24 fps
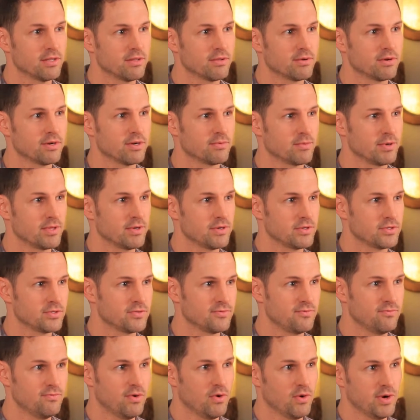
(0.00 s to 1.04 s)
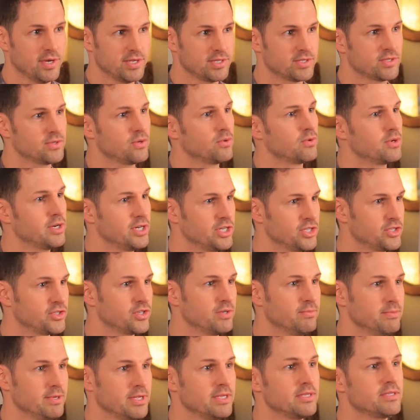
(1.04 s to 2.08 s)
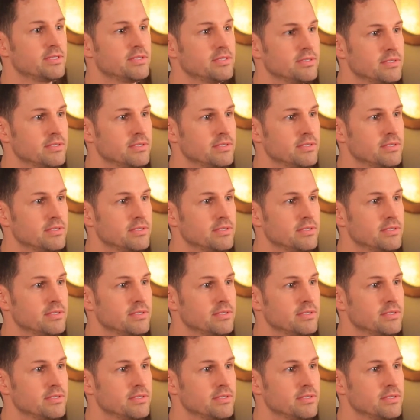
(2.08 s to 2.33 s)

to learn, whether it's voice or instrument.